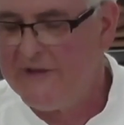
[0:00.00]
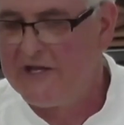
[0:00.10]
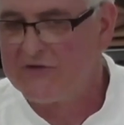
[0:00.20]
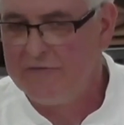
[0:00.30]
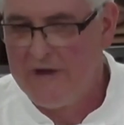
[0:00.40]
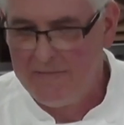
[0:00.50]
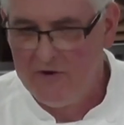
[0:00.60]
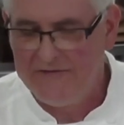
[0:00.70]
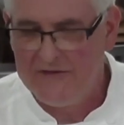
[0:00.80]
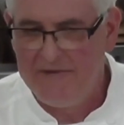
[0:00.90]
because
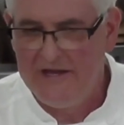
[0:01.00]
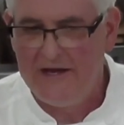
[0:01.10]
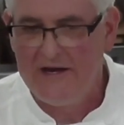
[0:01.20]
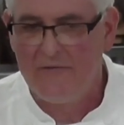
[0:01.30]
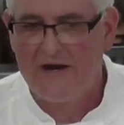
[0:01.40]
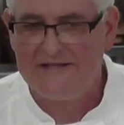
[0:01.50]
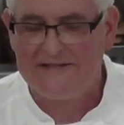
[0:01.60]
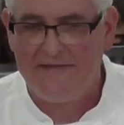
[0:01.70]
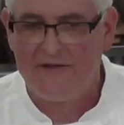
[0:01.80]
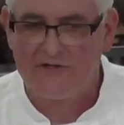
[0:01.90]
remember at the beginning when I said